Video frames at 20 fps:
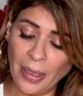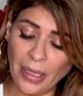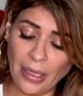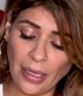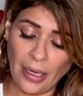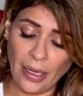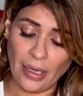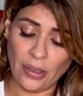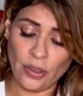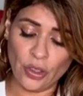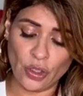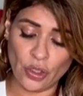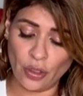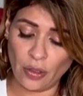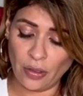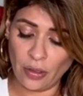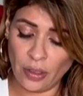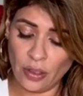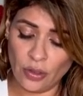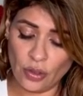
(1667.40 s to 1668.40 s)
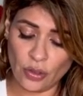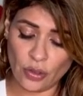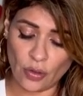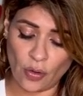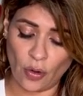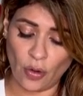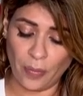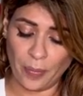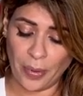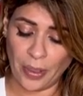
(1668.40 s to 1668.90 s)
Cancer,
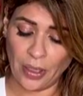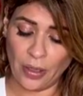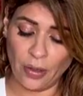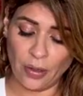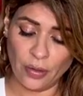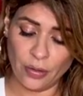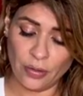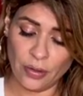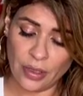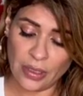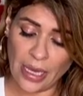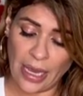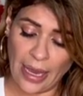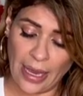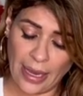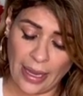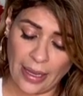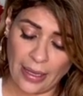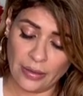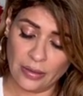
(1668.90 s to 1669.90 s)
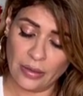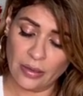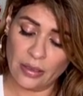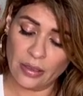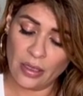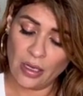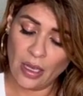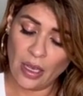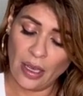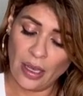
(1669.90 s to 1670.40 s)
Scorpios, and
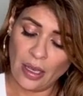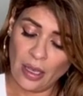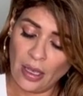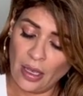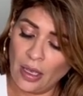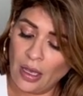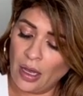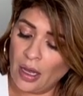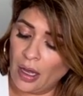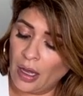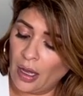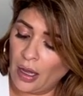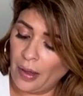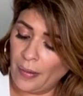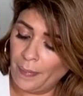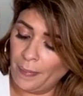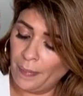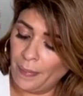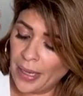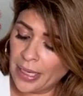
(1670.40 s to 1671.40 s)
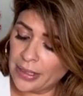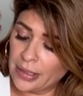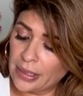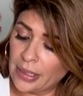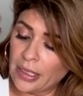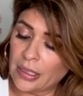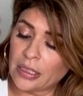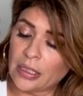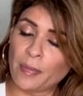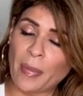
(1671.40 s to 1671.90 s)

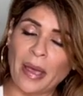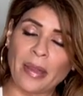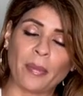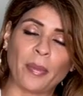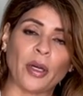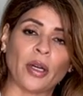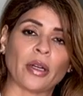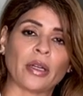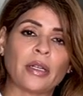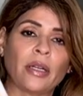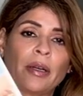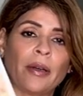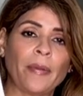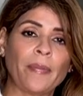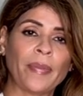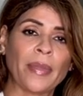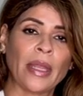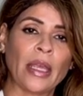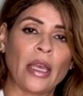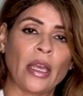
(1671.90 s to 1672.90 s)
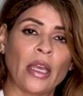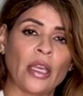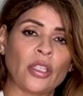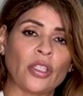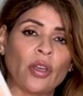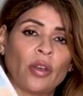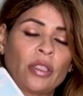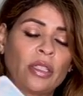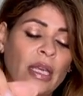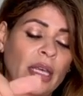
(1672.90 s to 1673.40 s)
Pisceans by the book.
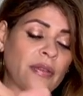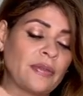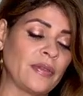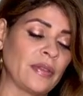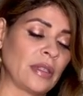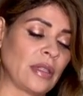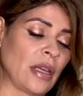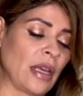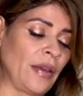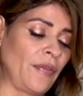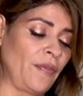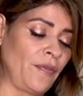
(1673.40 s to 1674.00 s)
So it